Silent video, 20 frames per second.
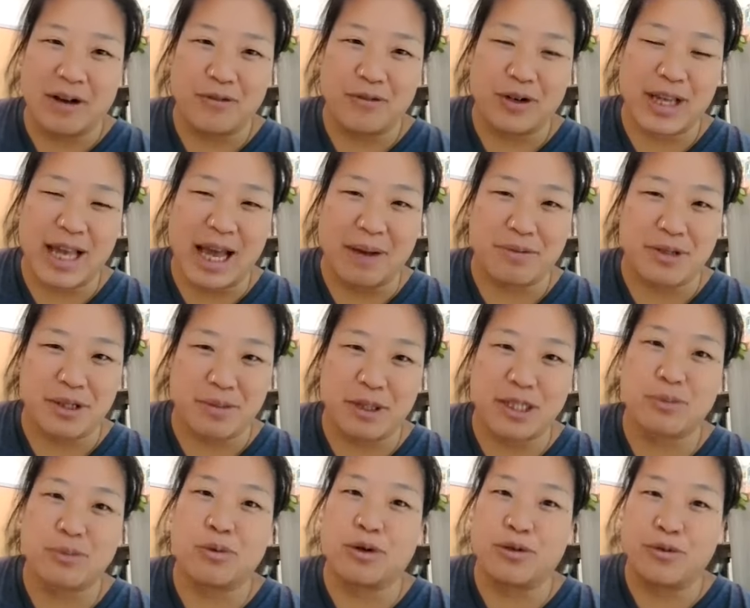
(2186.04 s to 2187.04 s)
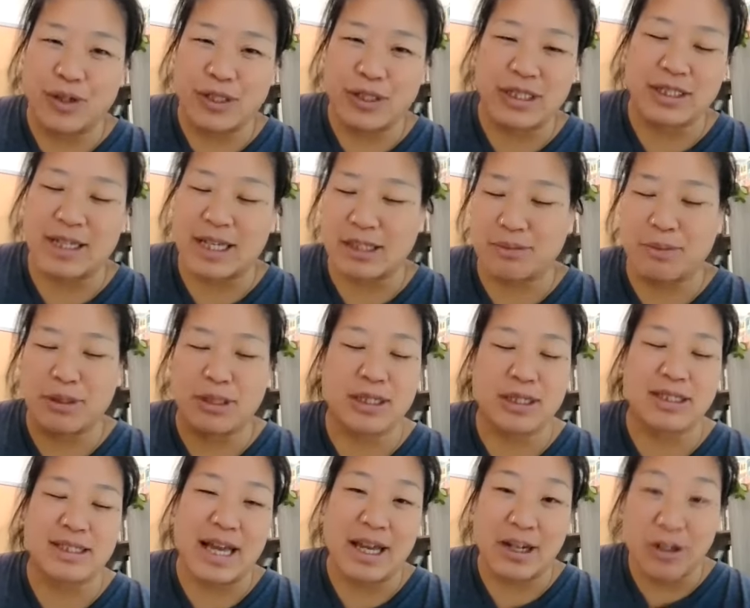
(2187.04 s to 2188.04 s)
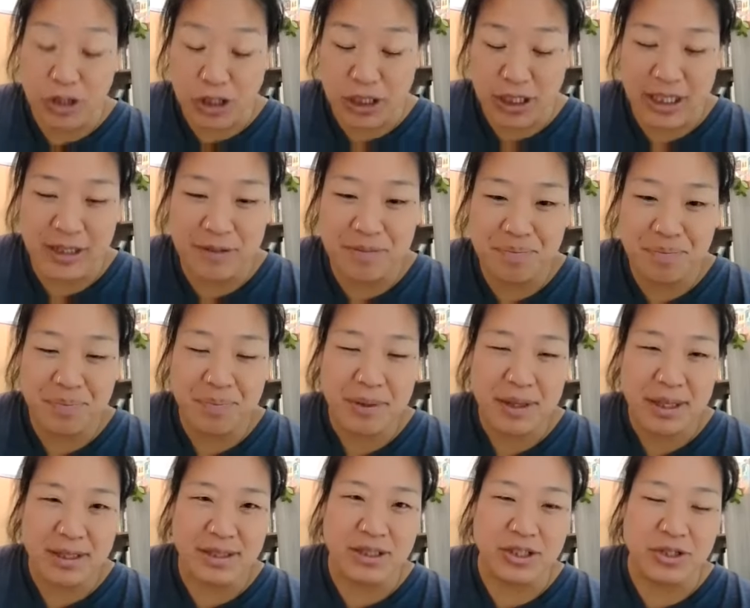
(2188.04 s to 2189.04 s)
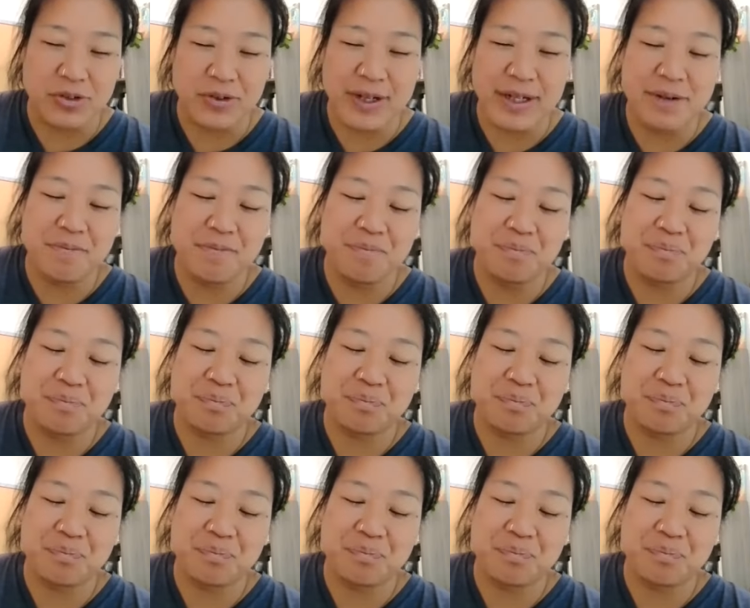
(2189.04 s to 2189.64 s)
For capture, much more efficient, takes much less energy to do it.